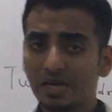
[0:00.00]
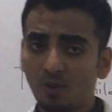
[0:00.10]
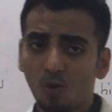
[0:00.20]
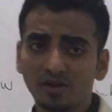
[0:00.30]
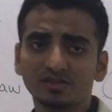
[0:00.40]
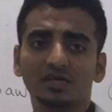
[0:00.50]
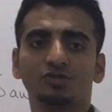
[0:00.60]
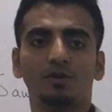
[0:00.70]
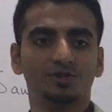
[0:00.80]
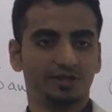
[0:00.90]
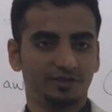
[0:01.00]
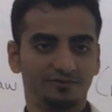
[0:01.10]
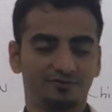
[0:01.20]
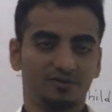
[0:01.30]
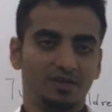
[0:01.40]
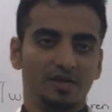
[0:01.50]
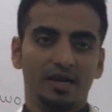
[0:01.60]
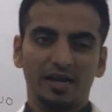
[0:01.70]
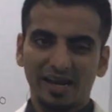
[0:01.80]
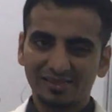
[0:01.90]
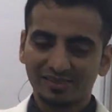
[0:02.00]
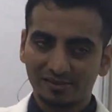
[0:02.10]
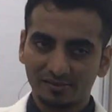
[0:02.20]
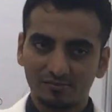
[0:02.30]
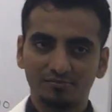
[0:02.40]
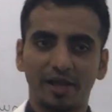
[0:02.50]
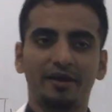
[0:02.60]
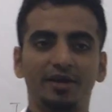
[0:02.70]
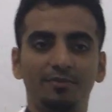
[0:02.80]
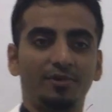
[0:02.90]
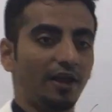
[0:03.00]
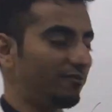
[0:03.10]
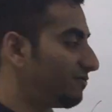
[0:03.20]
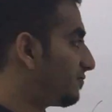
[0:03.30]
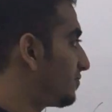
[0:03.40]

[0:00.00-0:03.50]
Now, what is this objective? Let's take a deep dive.